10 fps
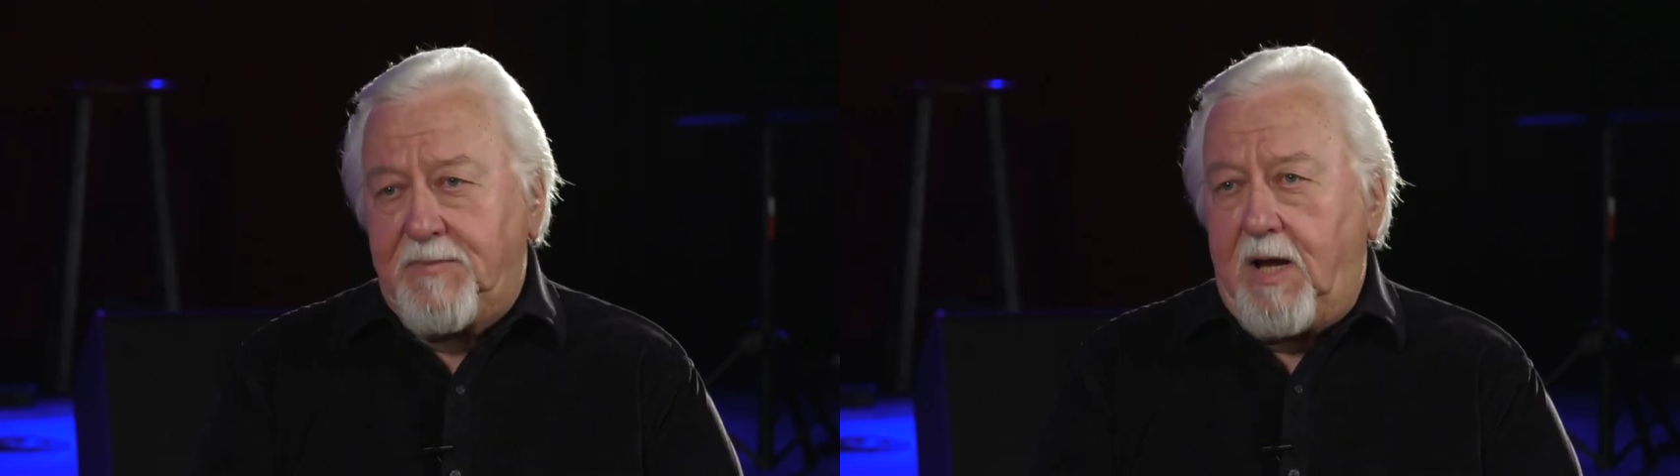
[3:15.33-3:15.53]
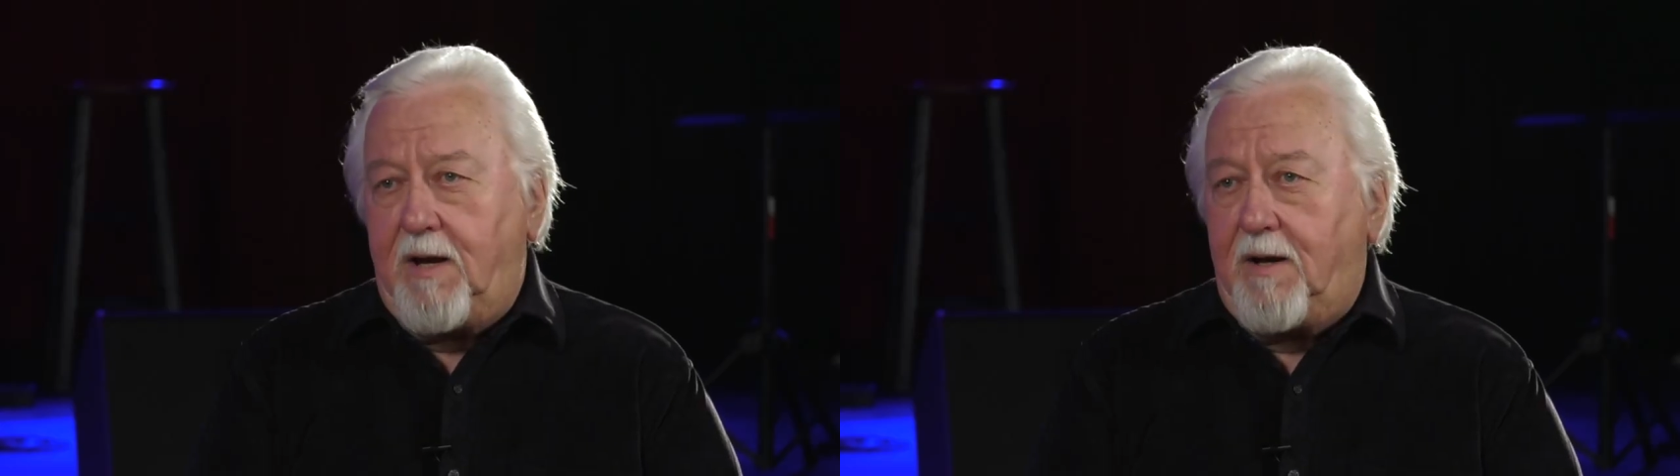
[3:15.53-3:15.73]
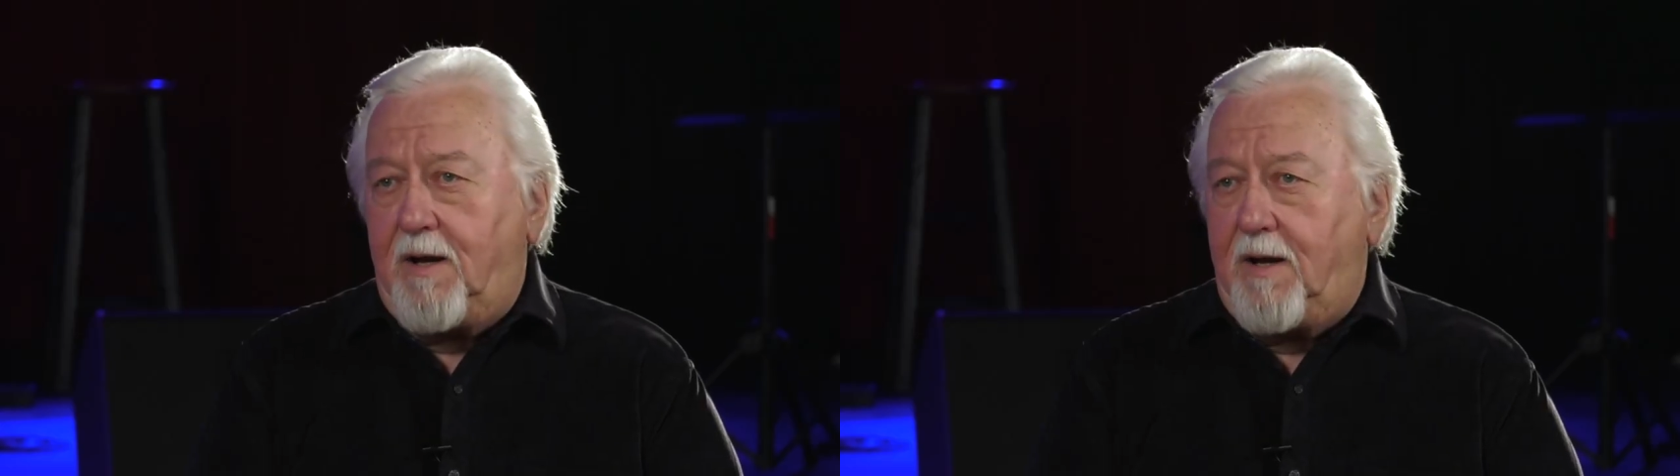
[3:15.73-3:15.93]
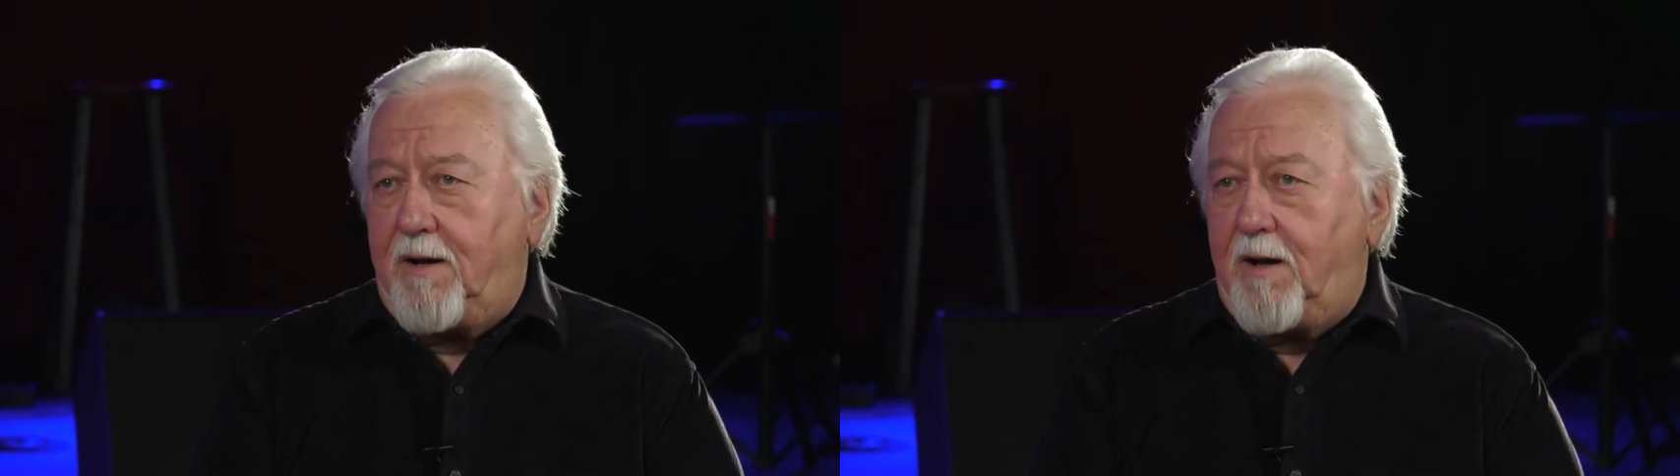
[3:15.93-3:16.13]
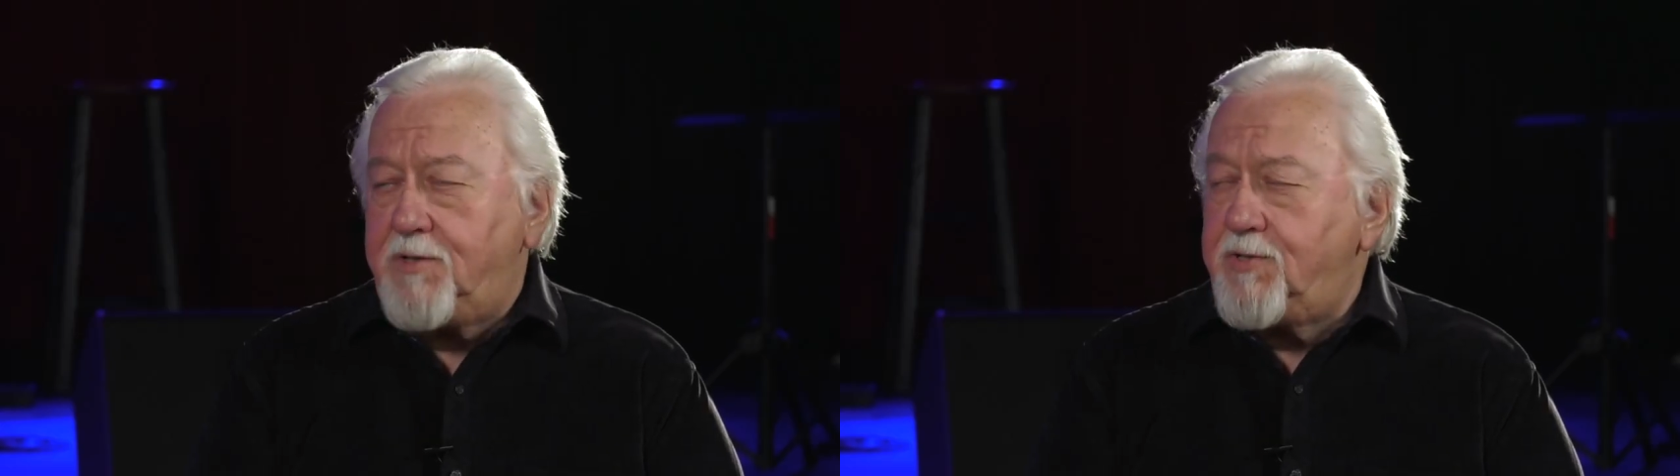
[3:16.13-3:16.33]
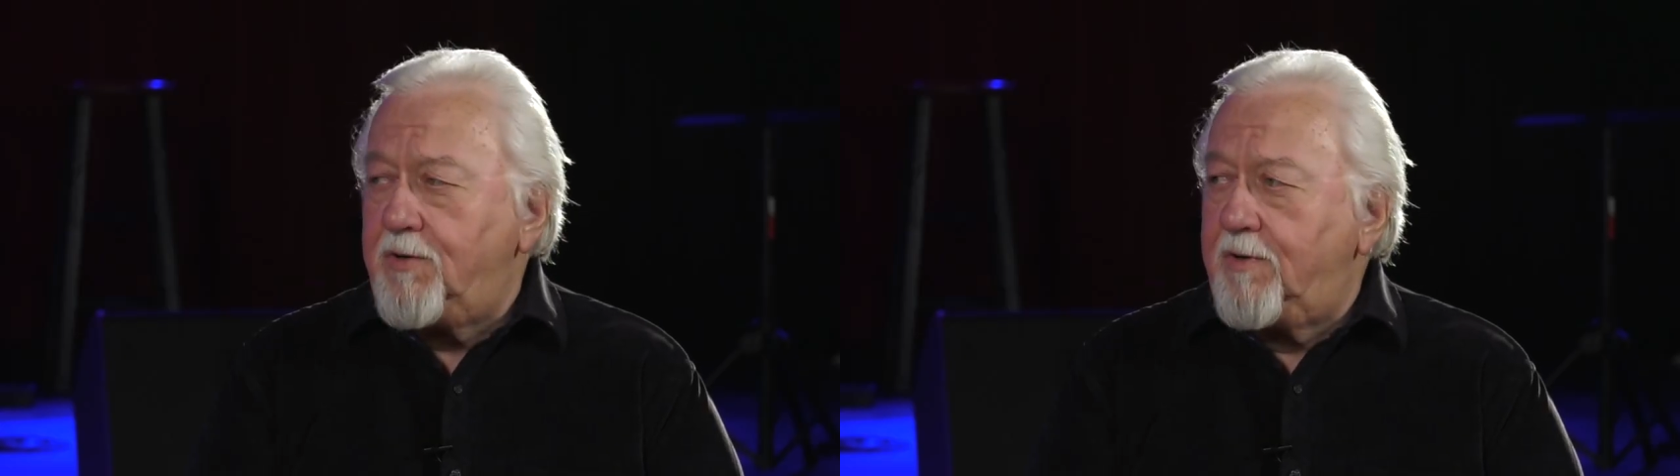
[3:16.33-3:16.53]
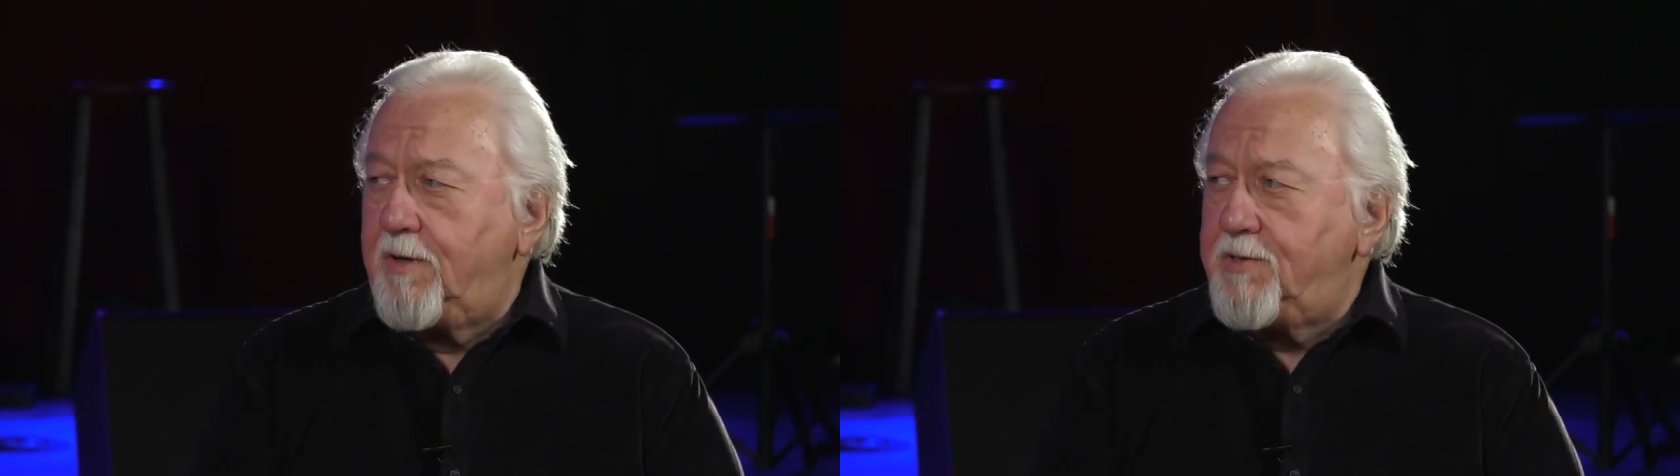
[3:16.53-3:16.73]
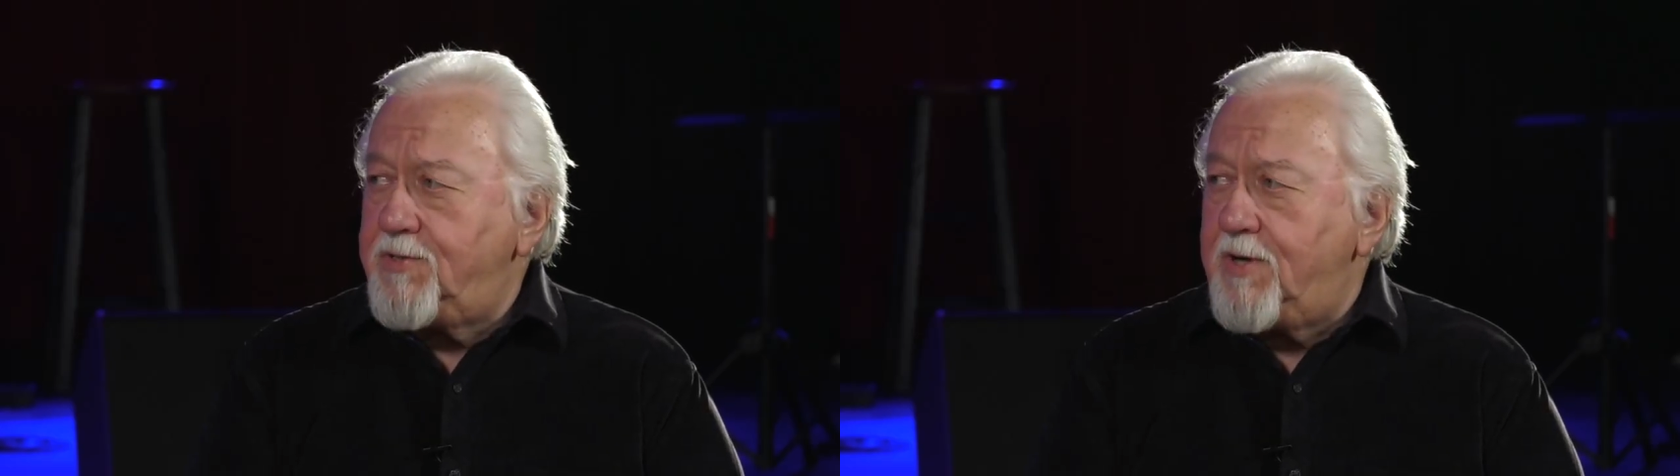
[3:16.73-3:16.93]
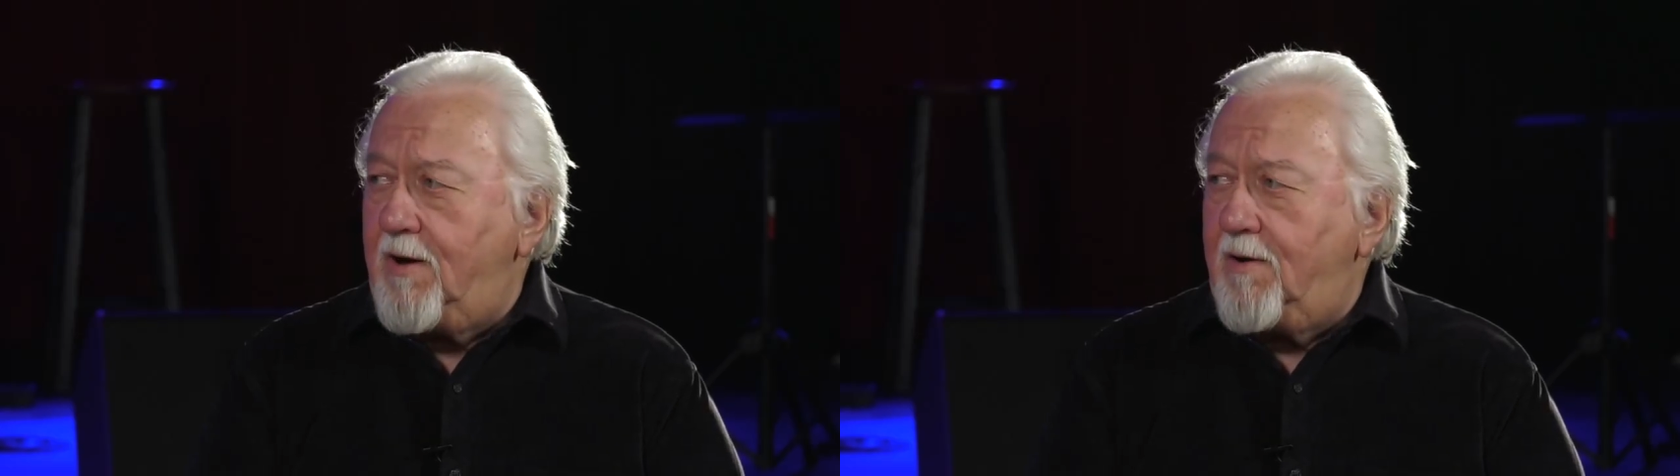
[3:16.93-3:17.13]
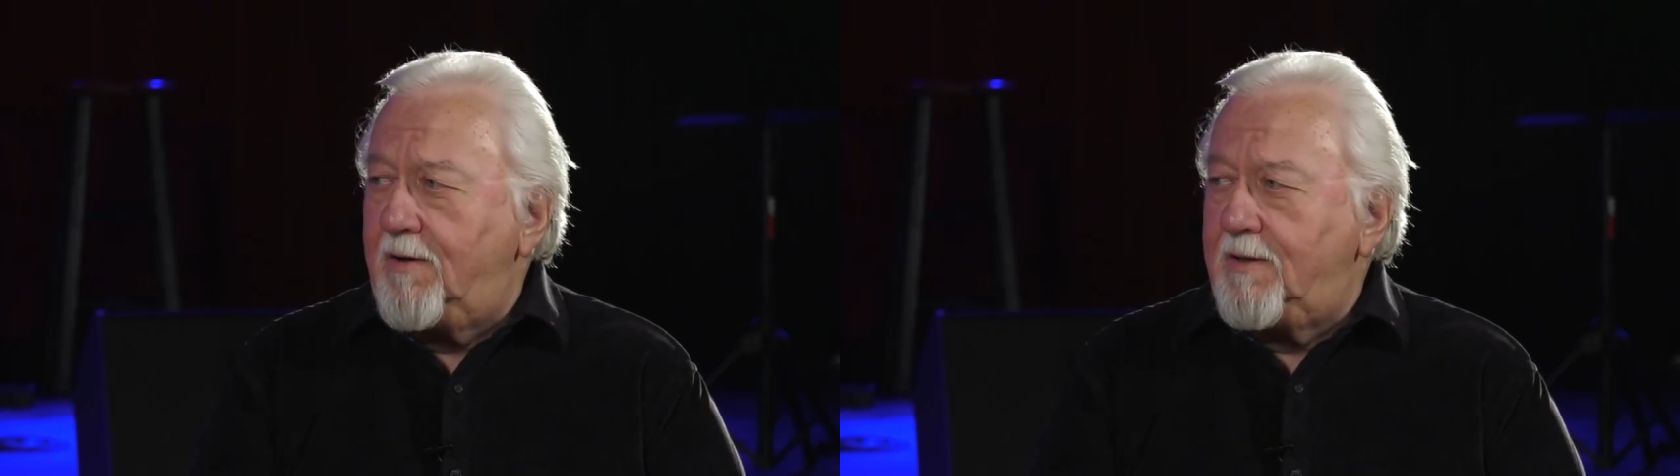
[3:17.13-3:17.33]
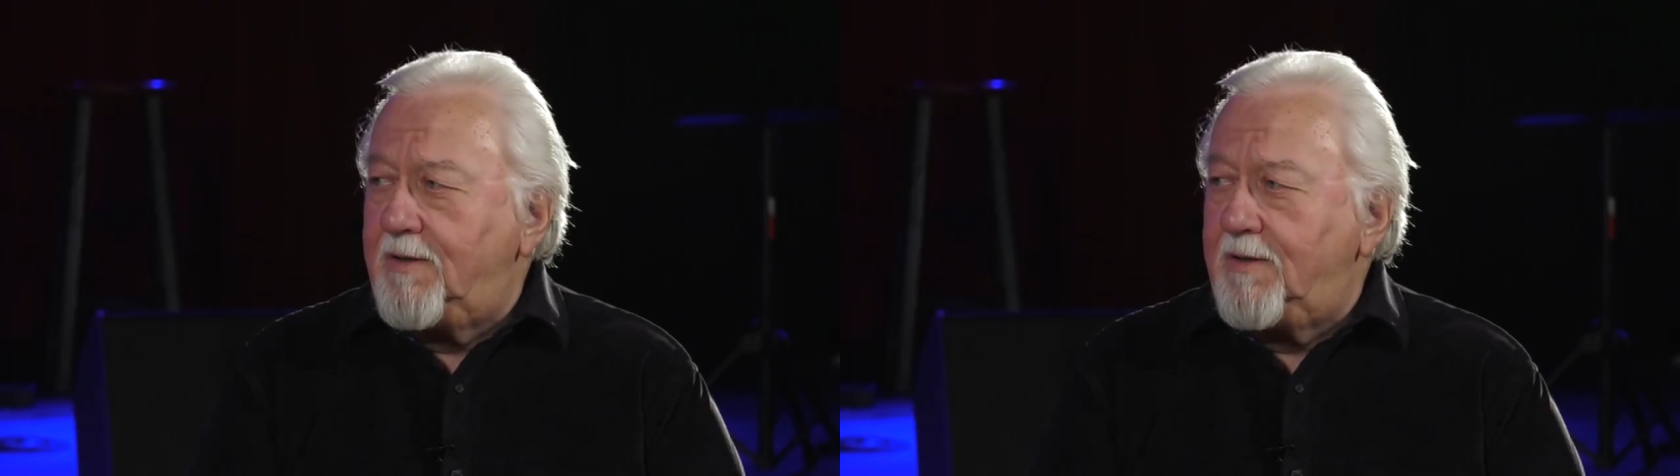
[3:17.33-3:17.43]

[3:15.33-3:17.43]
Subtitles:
and not so good a song,